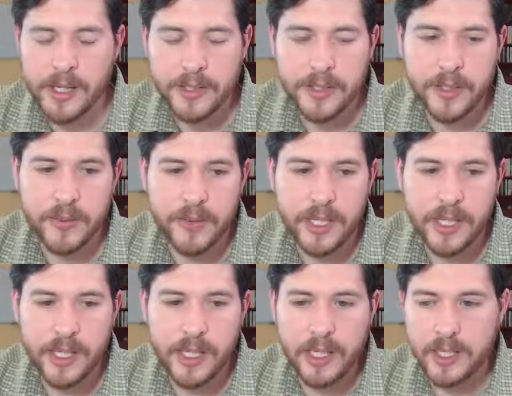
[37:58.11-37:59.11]
So
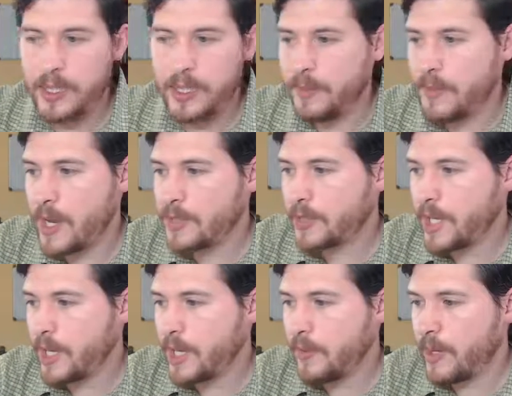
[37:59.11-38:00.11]
the major
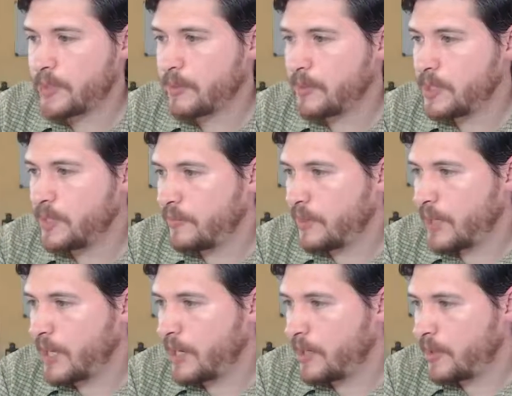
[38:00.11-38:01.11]
takeaways, let me see if we
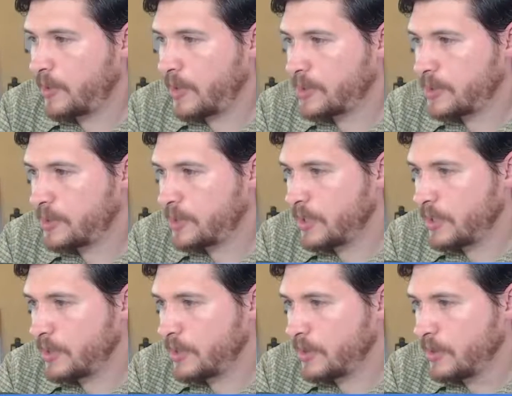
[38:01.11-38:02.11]
got any questions
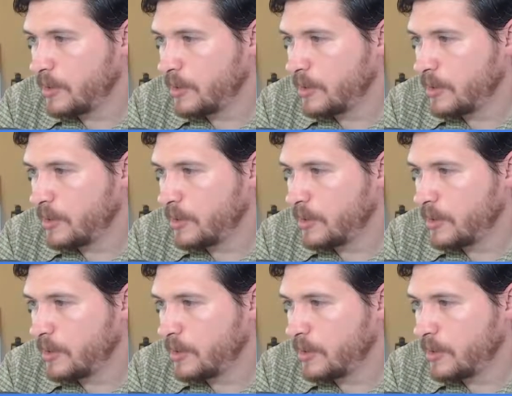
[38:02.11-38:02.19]
here.